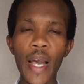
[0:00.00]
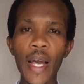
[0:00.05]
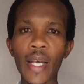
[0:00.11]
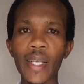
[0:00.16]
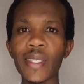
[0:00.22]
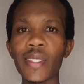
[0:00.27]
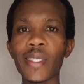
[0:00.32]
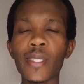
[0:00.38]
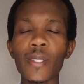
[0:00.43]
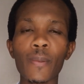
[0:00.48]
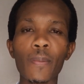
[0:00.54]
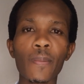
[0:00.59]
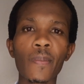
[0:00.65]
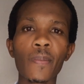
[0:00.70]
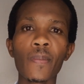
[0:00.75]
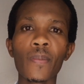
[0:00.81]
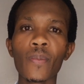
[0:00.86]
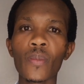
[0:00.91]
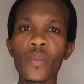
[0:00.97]
as
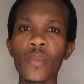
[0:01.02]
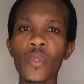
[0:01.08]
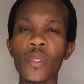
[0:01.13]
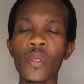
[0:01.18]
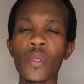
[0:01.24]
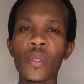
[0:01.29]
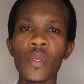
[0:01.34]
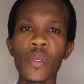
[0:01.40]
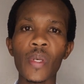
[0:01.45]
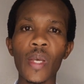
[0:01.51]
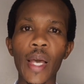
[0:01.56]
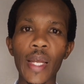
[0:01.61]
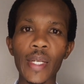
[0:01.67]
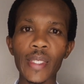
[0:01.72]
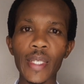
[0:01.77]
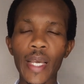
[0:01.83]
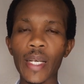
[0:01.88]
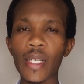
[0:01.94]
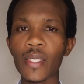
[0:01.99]
a
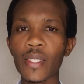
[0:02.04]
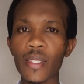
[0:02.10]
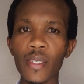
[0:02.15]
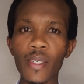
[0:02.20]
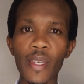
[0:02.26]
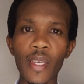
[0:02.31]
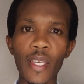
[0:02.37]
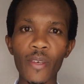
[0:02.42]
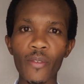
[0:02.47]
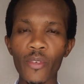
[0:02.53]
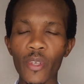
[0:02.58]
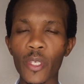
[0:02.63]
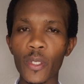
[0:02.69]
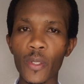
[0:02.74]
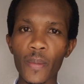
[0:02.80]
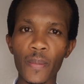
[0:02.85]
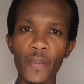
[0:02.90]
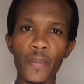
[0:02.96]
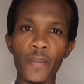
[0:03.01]
tax
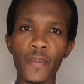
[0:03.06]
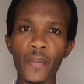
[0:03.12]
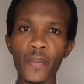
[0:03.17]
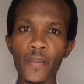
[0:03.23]
evasion.